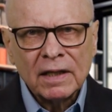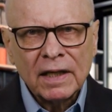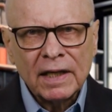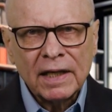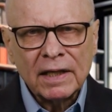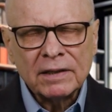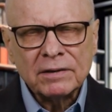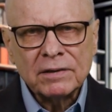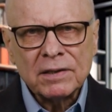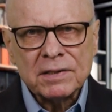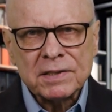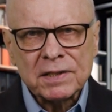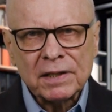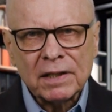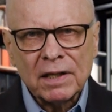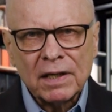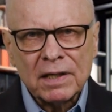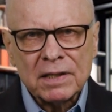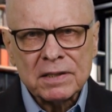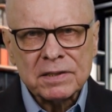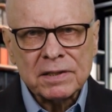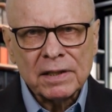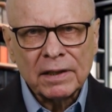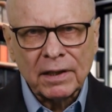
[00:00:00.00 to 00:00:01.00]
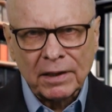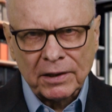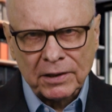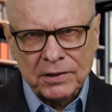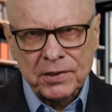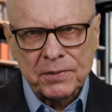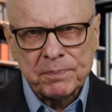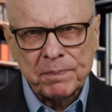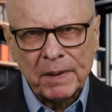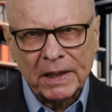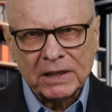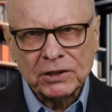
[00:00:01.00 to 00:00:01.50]
and discuss an
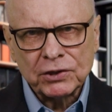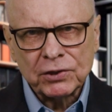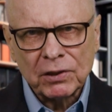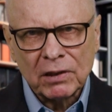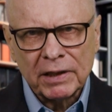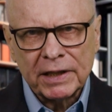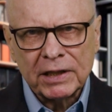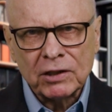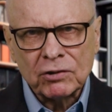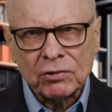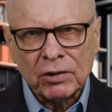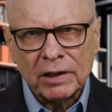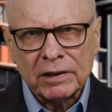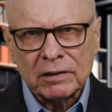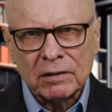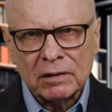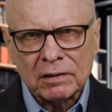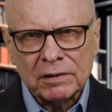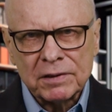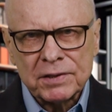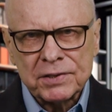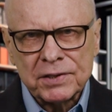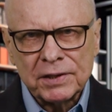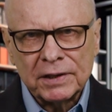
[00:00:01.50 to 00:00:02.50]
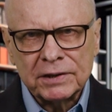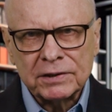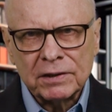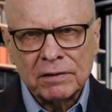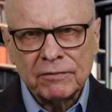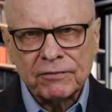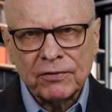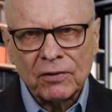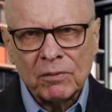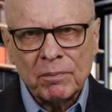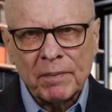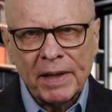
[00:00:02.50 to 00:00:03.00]
especially critical
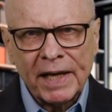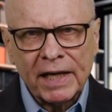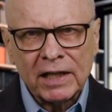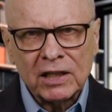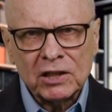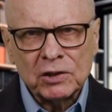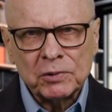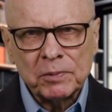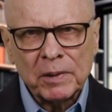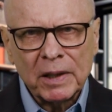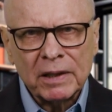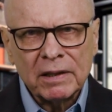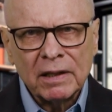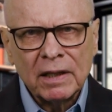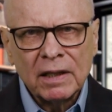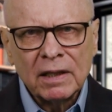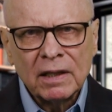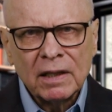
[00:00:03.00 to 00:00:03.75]
decision for management